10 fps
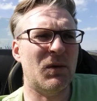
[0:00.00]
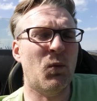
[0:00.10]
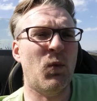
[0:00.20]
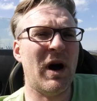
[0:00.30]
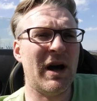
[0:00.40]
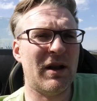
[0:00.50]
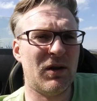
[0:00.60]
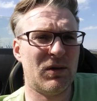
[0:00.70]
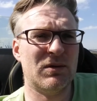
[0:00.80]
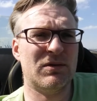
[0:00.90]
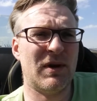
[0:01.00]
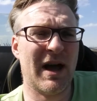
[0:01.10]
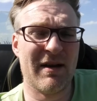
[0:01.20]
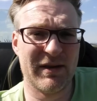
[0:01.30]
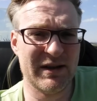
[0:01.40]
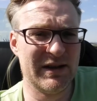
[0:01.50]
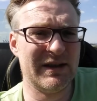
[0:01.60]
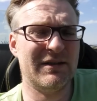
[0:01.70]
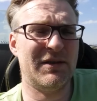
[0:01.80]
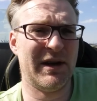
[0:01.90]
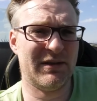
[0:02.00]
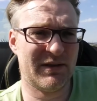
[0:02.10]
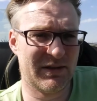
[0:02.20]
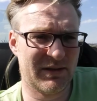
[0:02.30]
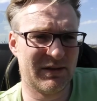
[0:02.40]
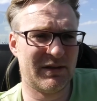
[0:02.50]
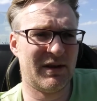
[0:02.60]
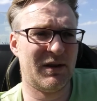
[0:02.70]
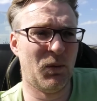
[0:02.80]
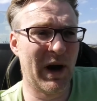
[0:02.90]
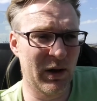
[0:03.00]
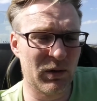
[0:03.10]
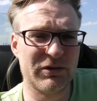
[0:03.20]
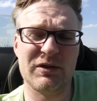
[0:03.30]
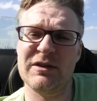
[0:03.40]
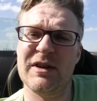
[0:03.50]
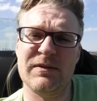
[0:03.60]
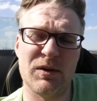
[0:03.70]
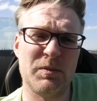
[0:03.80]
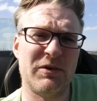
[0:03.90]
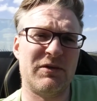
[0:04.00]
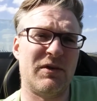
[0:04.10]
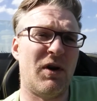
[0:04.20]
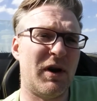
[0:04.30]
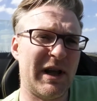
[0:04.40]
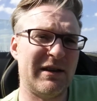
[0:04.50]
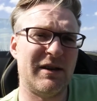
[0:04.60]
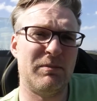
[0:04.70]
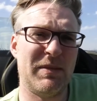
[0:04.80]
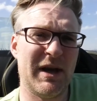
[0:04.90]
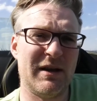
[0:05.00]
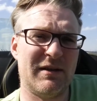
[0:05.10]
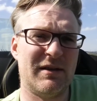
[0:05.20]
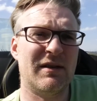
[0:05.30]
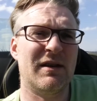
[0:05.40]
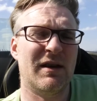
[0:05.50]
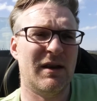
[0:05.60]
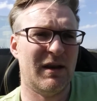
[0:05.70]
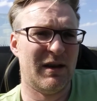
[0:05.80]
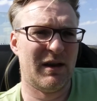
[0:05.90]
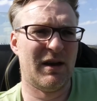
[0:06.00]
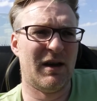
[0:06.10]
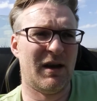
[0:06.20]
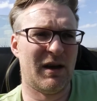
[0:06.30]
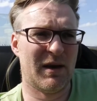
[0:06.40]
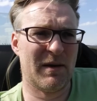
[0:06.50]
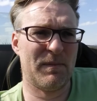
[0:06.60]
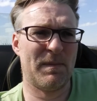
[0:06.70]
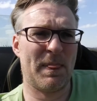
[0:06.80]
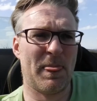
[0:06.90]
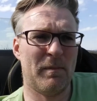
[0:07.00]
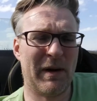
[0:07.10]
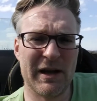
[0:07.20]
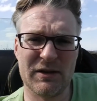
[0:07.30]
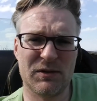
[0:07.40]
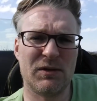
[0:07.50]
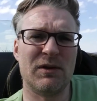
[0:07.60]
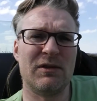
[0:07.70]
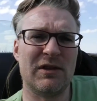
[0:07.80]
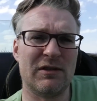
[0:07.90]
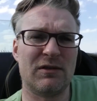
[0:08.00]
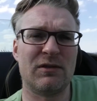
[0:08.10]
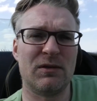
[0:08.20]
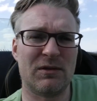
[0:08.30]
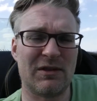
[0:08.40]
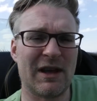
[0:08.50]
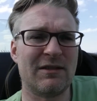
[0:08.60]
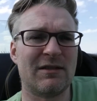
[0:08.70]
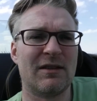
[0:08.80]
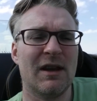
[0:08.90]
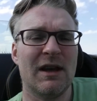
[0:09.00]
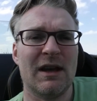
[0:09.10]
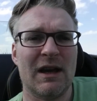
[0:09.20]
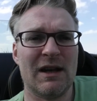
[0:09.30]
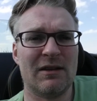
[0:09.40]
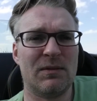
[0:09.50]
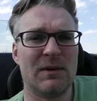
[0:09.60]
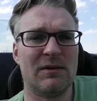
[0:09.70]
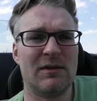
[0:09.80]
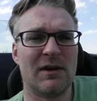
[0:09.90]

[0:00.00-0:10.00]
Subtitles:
while also having the interests, while also the developers are getting paid by the currency's success, and that's with